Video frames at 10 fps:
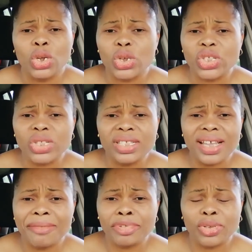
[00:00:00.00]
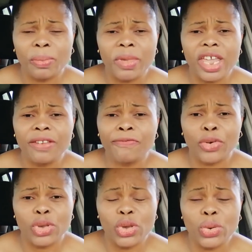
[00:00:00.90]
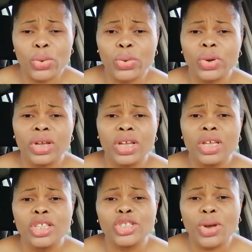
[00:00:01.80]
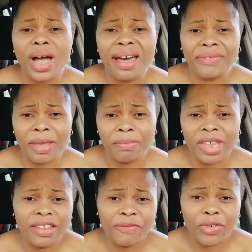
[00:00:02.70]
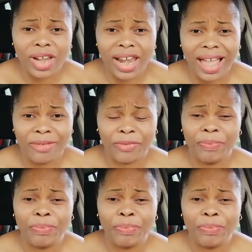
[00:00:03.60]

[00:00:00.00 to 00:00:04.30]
does not have to mean for you to have a meaningful life.